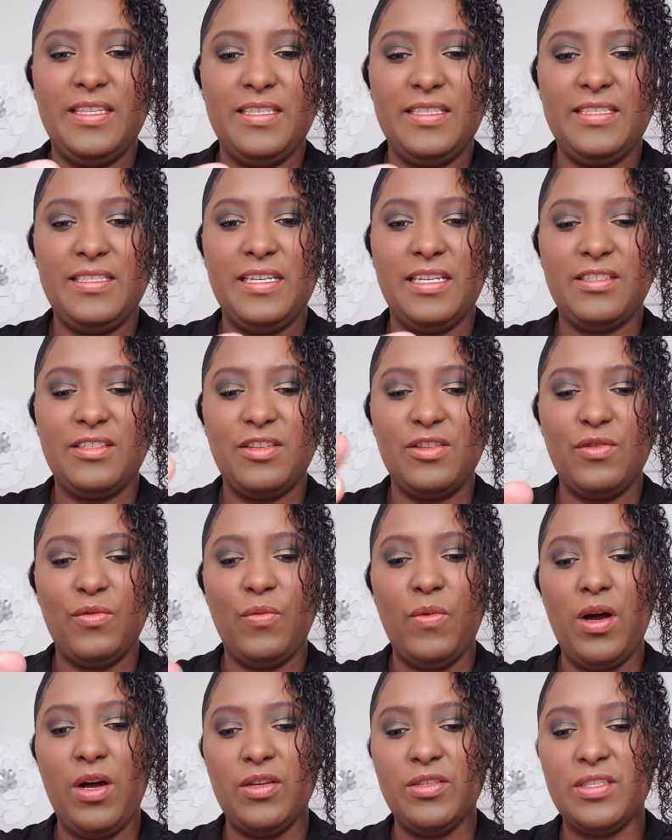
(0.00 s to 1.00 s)
Stuck to the
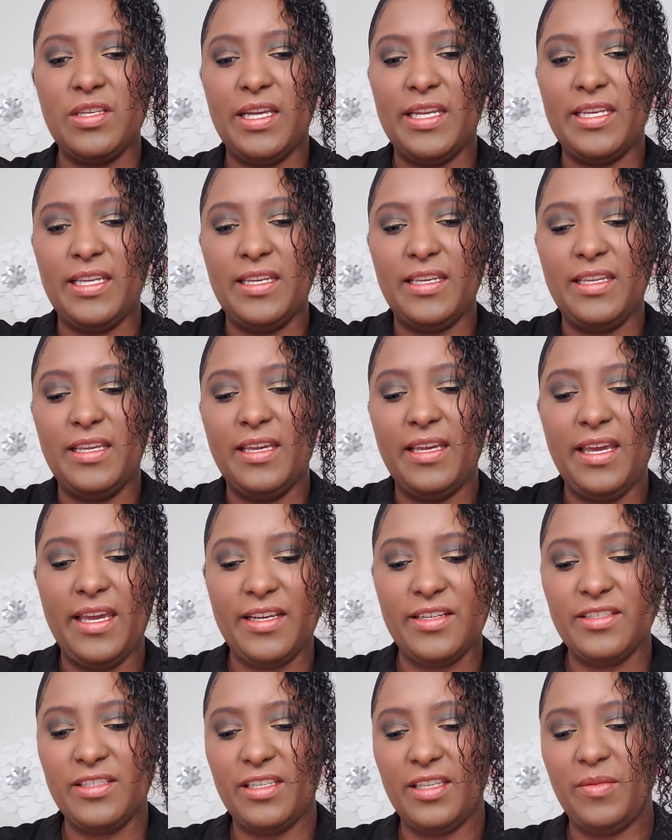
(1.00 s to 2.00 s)
wall, so I need to
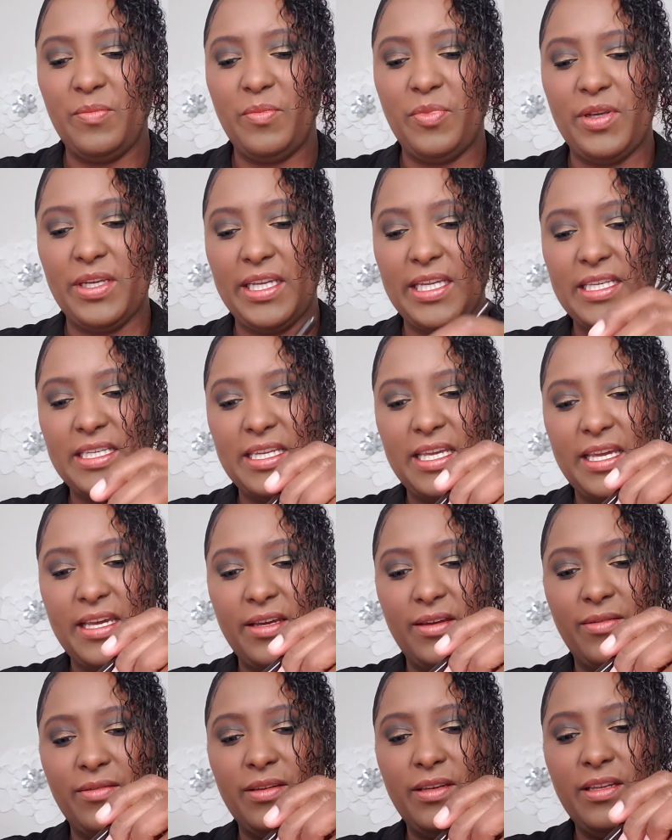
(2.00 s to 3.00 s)
actually bring it
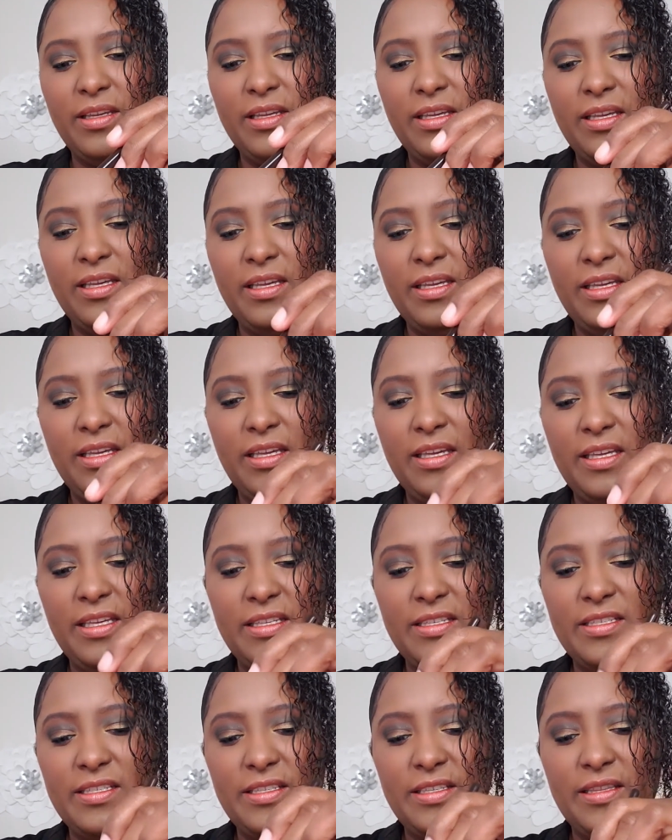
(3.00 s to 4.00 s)
down
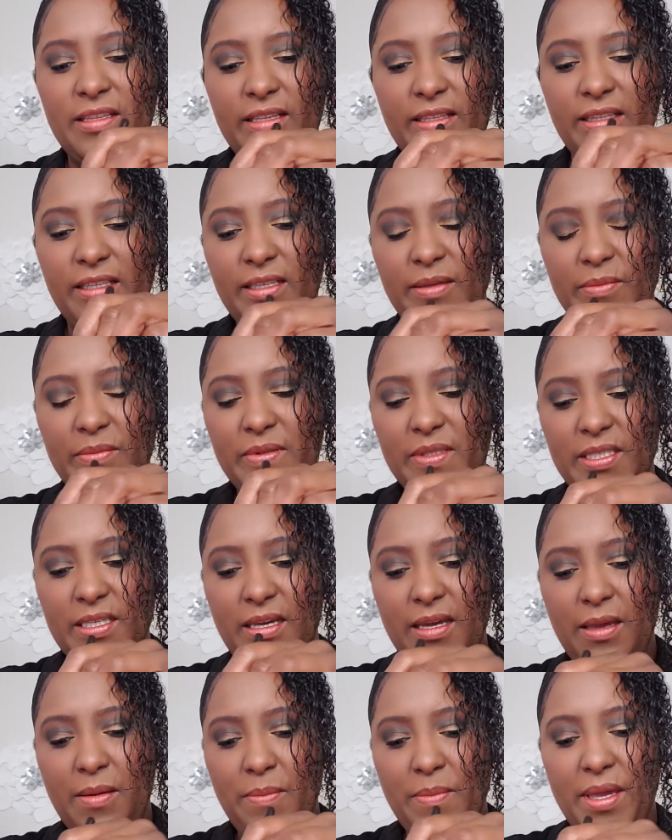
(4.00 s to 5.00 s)
into the lip
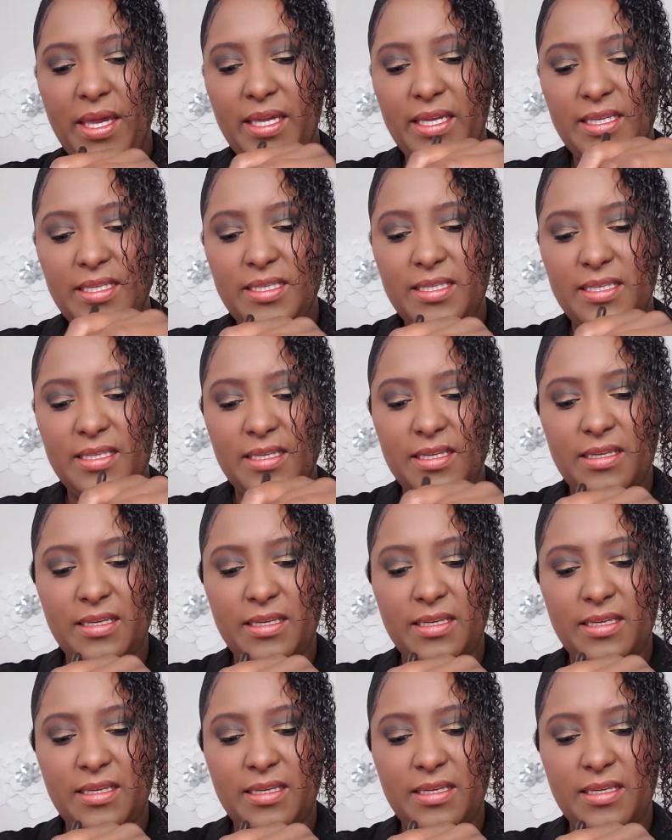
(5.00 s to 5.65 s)
base.